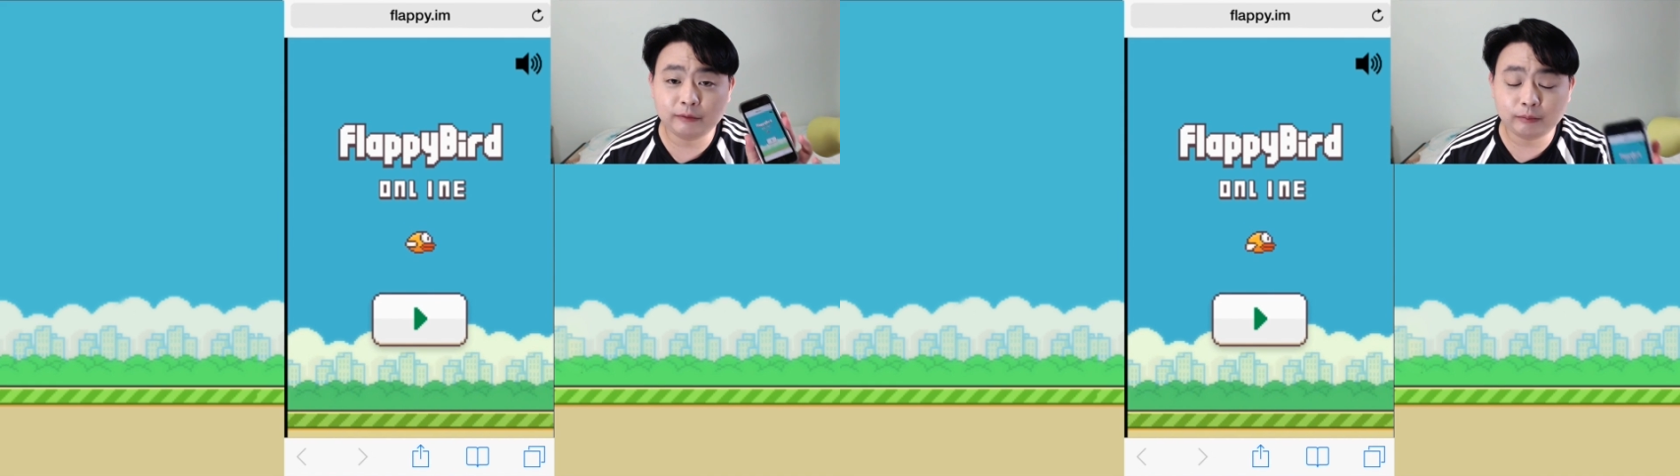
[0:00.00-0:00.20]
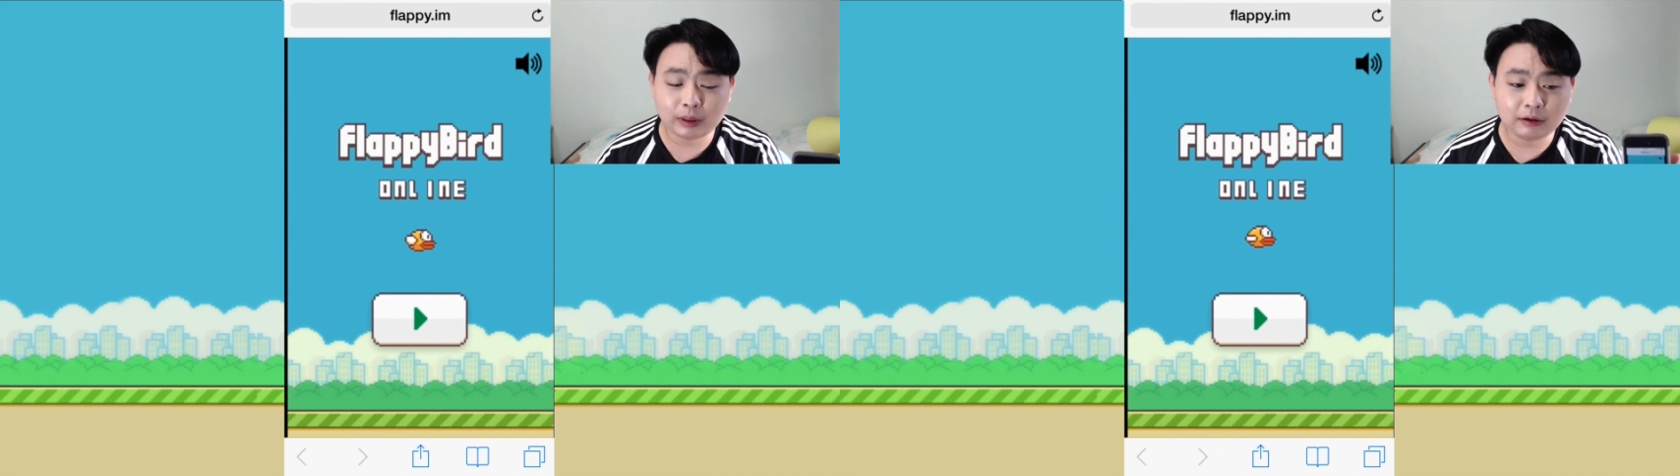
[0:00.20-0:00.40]

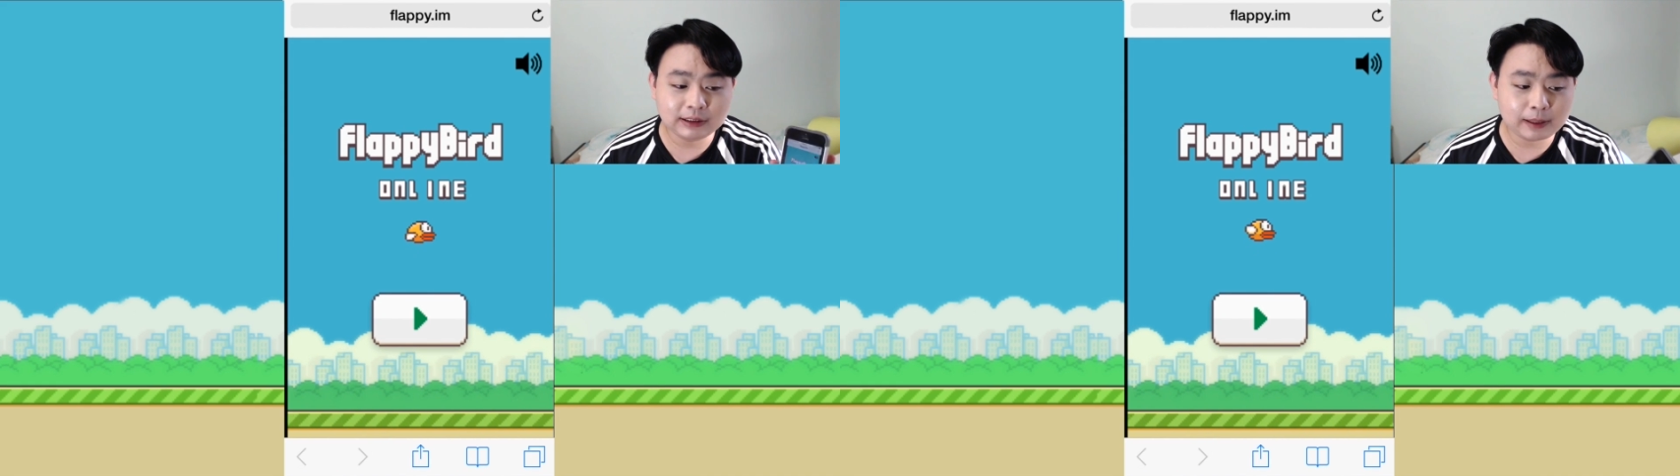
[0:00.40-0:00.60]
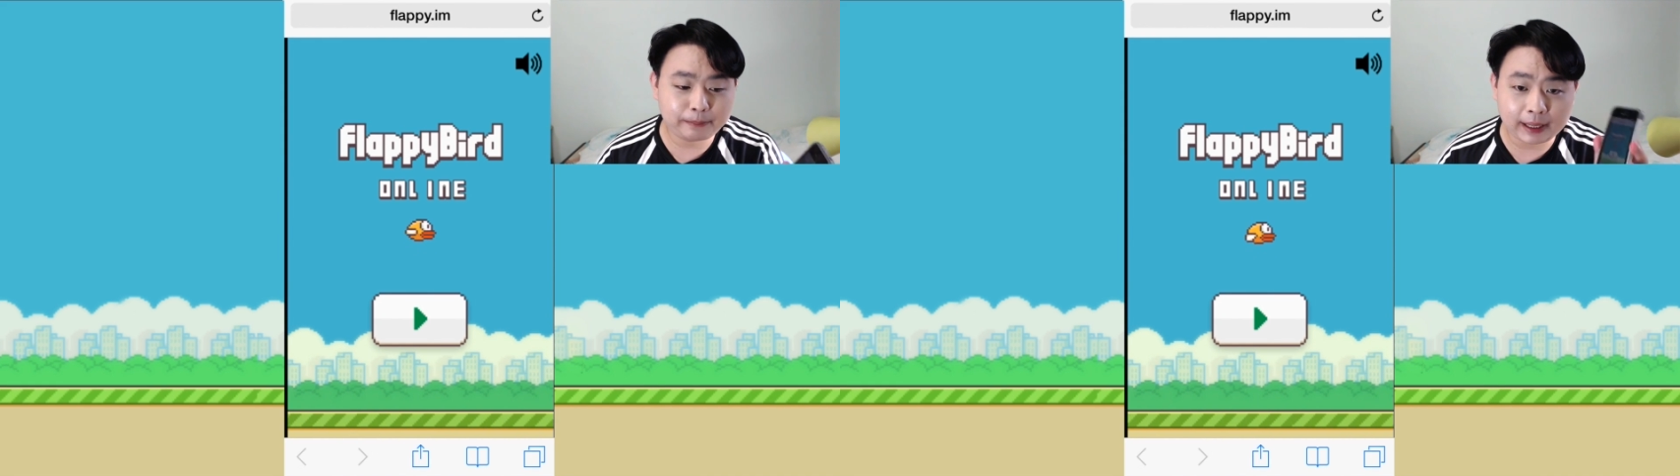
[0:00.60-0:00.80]

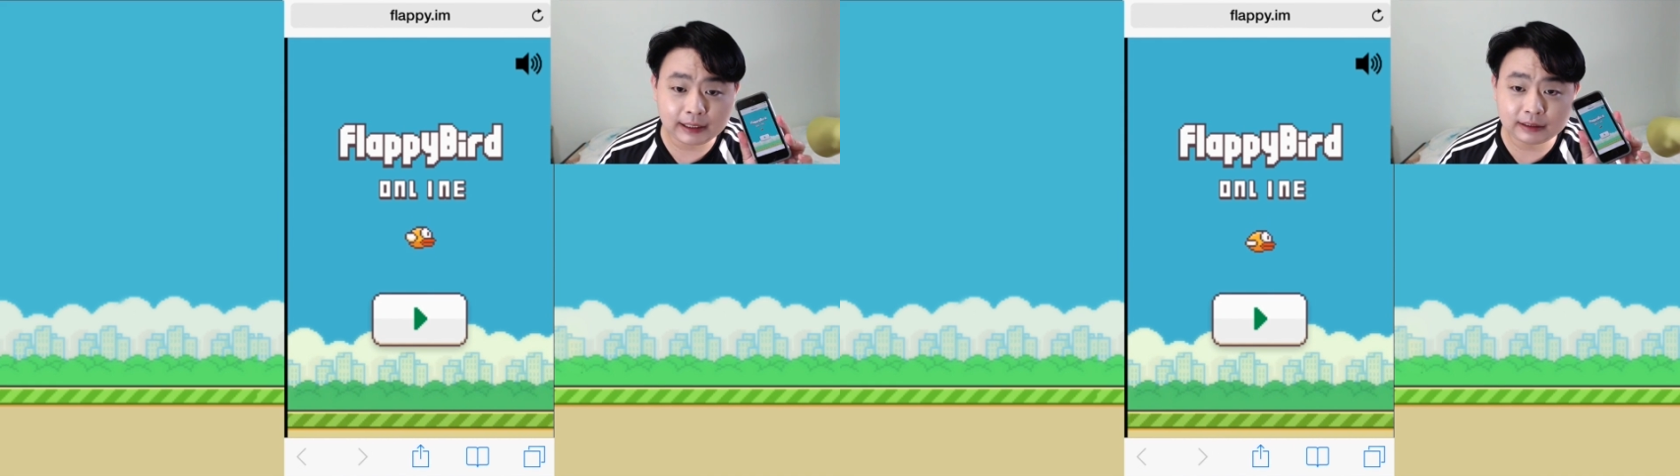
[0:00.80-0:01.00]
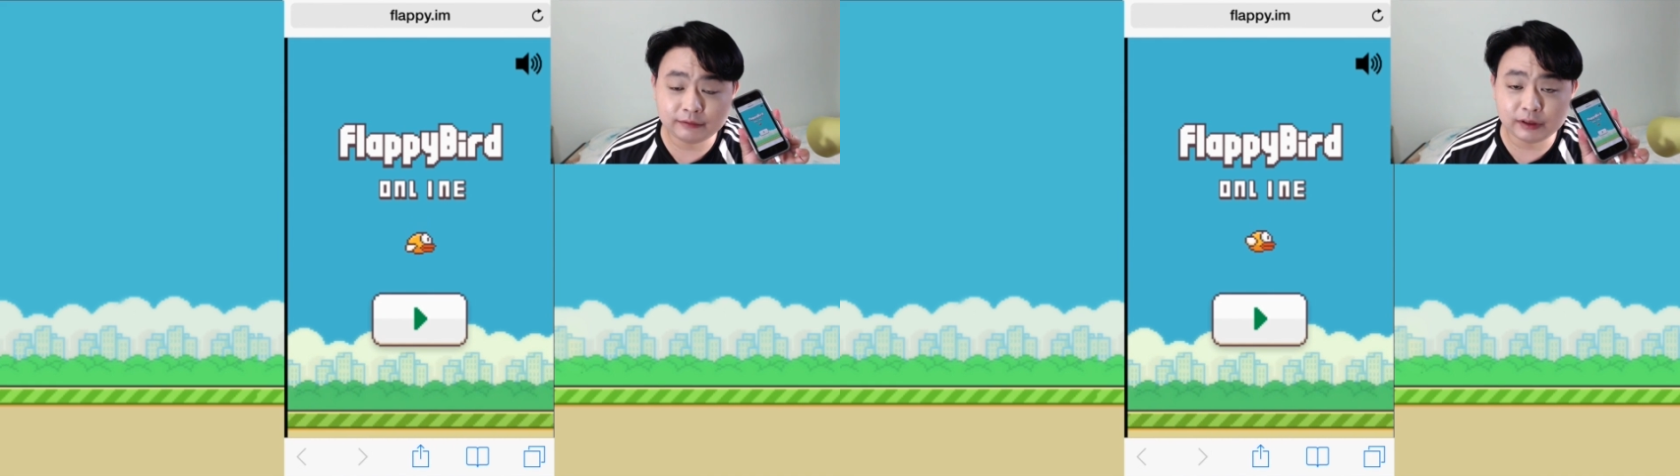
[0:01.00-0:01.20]

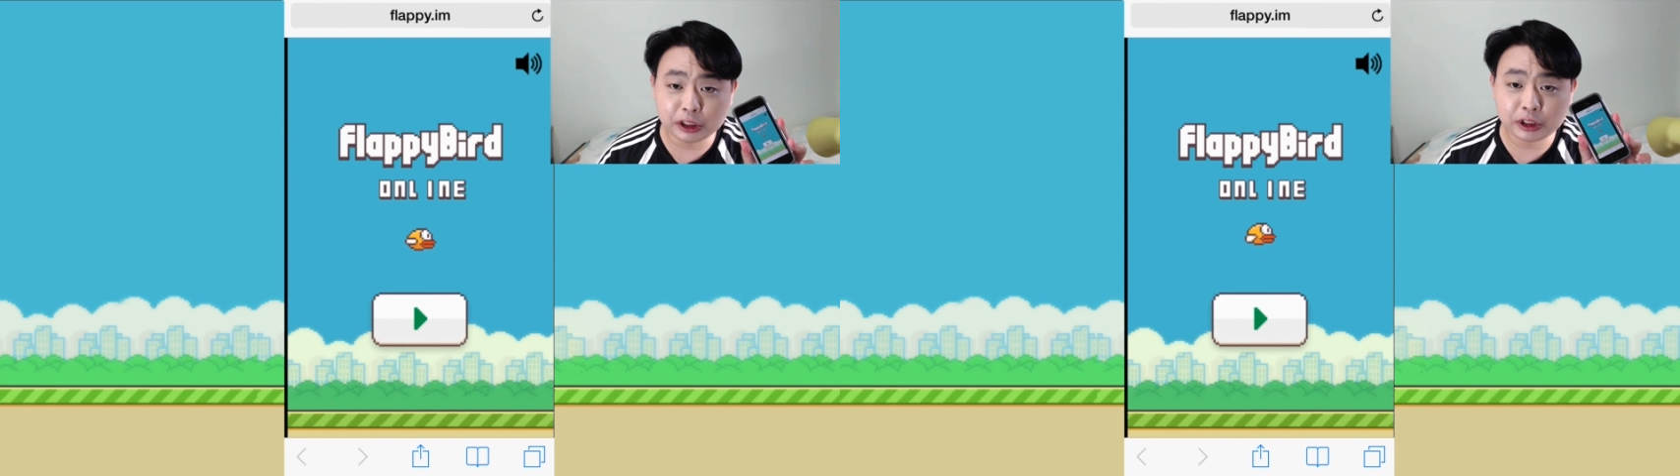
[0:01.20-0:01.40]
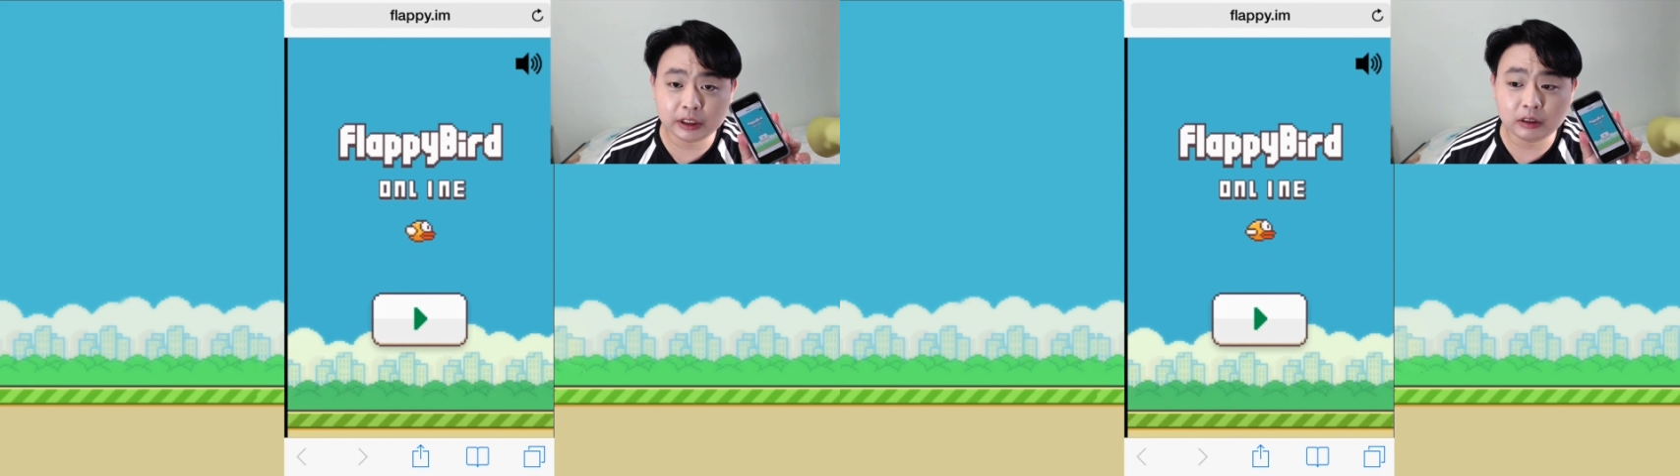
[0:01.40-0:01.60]
browser-based
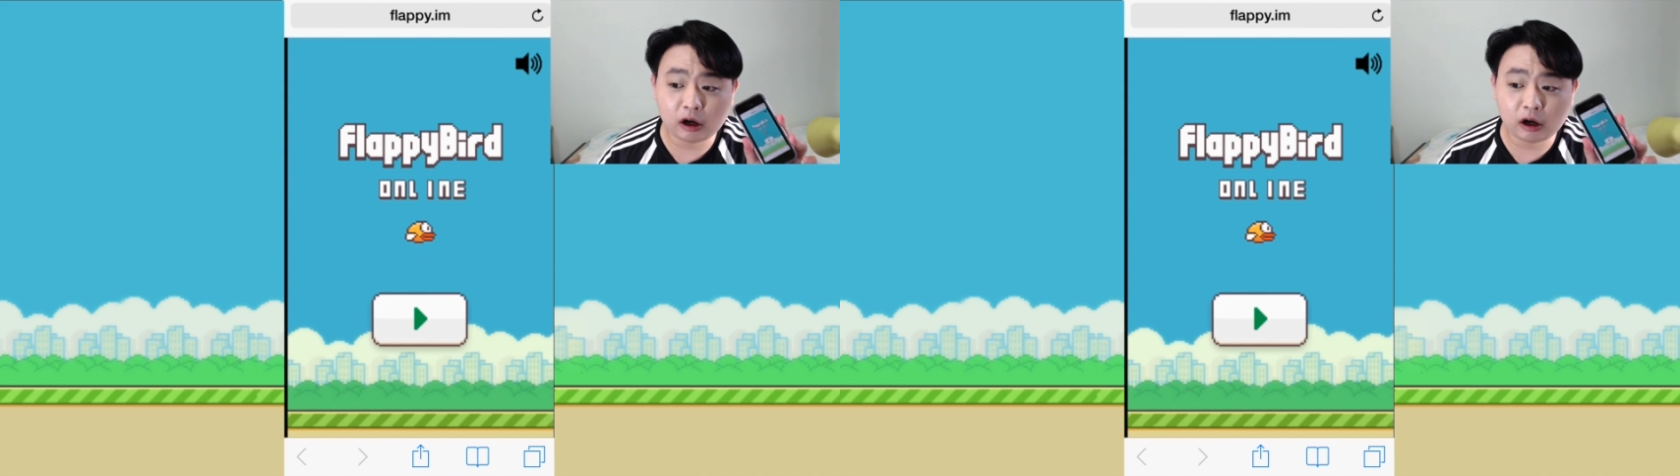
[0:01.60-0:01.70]
version